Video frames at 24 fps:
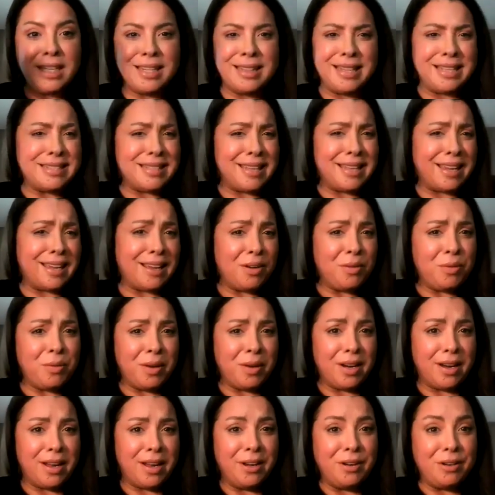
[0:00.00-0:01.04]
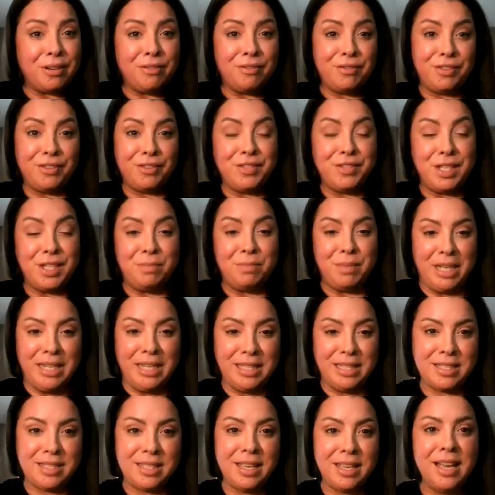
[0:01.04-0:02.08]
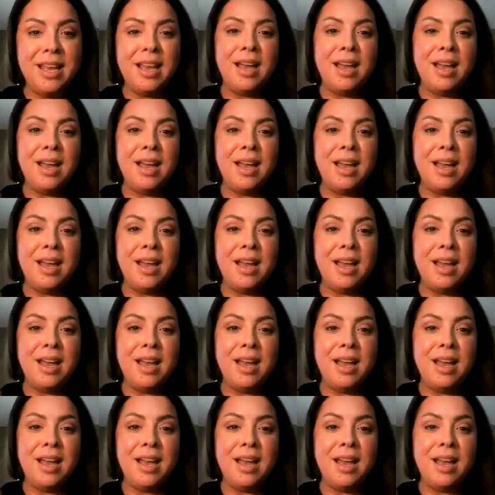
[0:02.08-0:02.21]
then that's like what, 150 minutes.